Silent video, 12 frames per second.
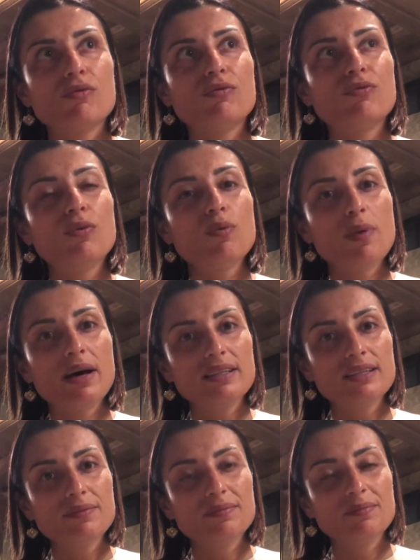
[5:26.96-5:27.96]
full
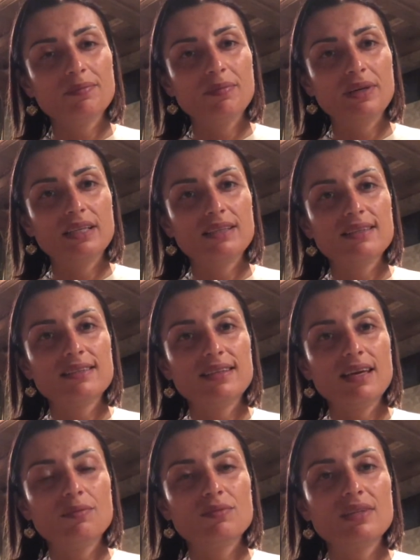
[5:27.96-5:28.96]
body, but at the
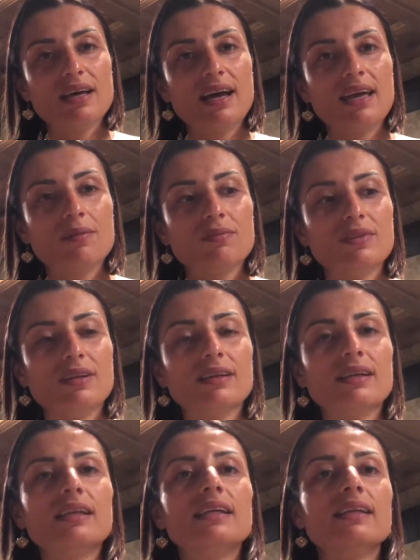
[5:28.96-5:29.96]
same time the
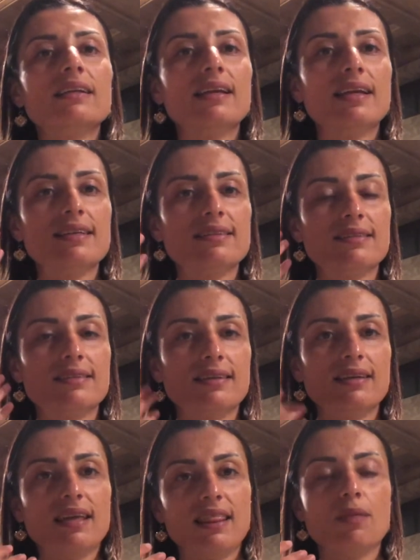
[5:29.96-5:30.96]
cleanness
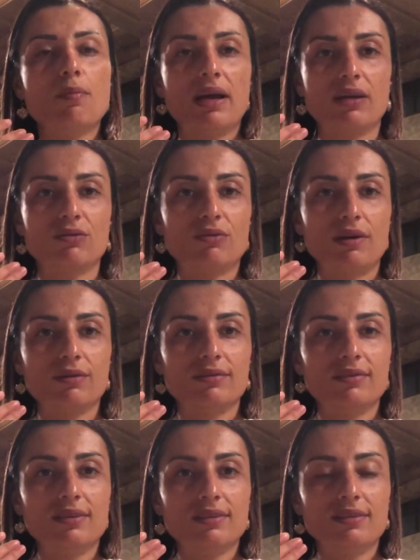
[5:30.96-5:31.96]
in the
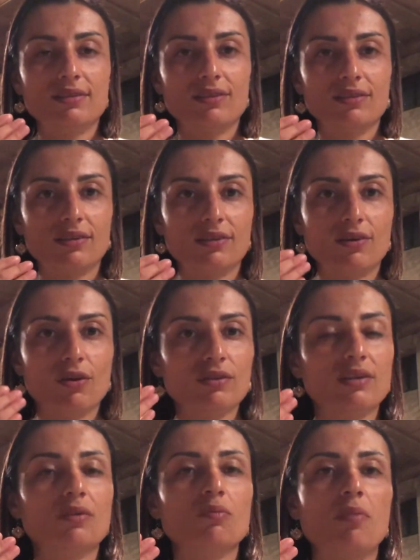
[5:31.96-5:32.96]
background
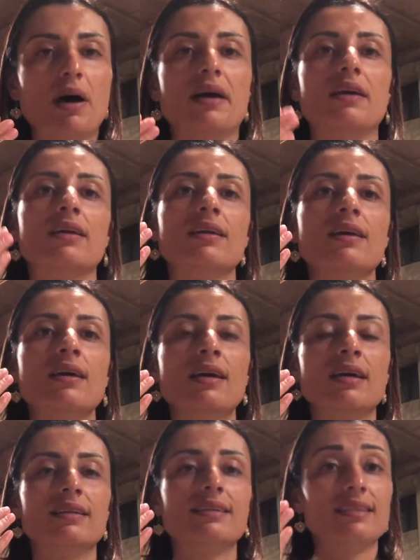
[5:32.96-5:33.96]
gotten by
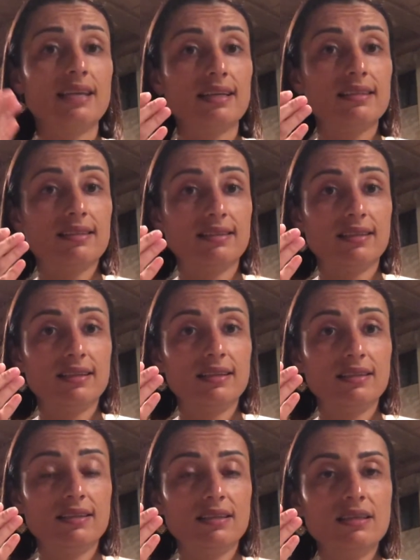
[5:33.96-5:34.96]
the nice
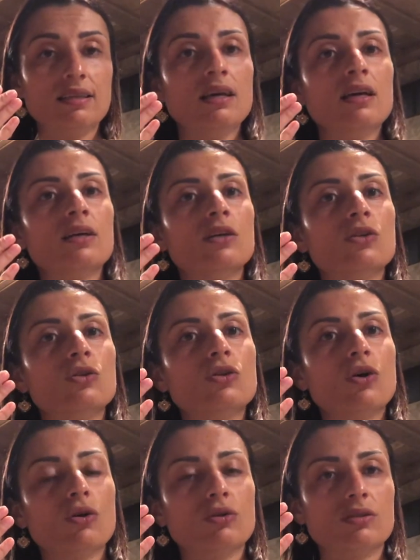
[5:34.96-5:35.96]
acidity,
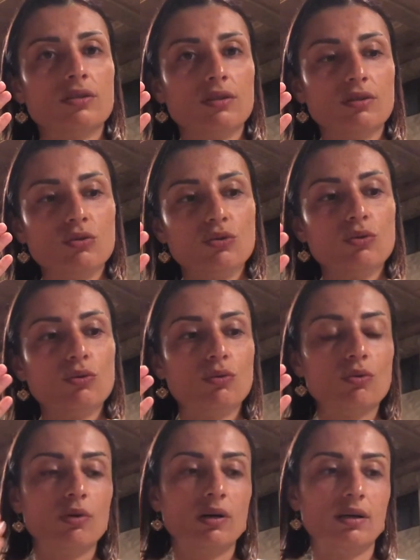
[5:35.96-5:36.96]
not
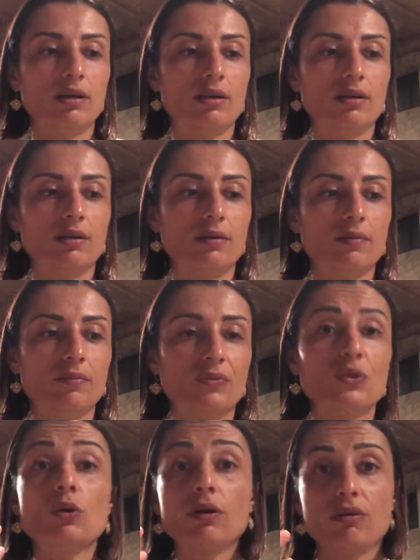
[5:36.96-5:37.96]
too
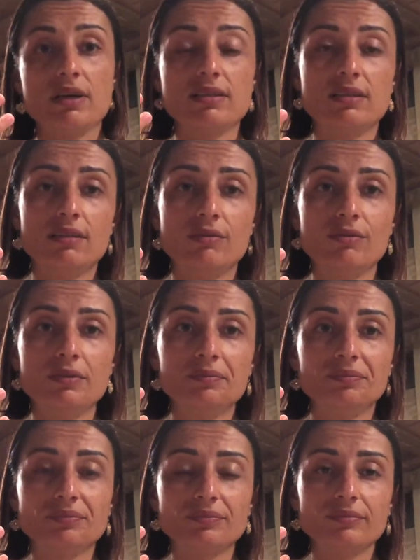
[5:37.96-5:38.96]
aggressive,
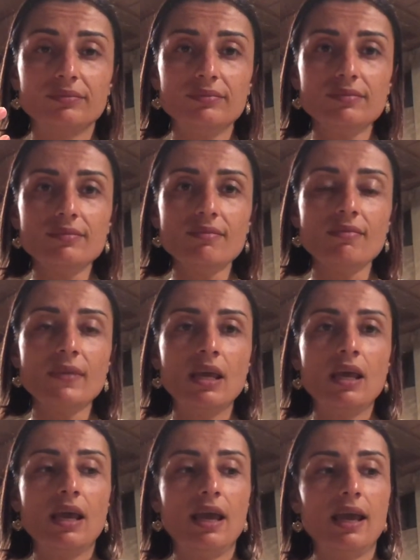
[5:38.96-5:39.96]

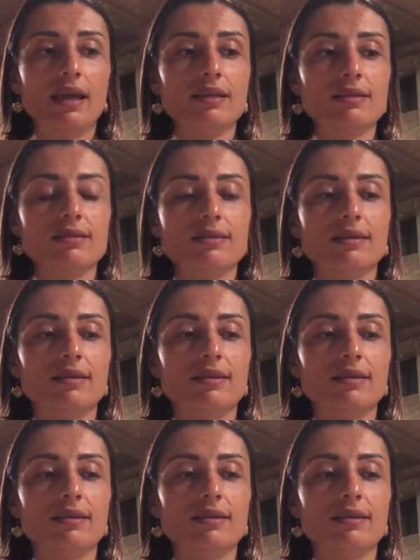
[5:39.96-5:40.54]
and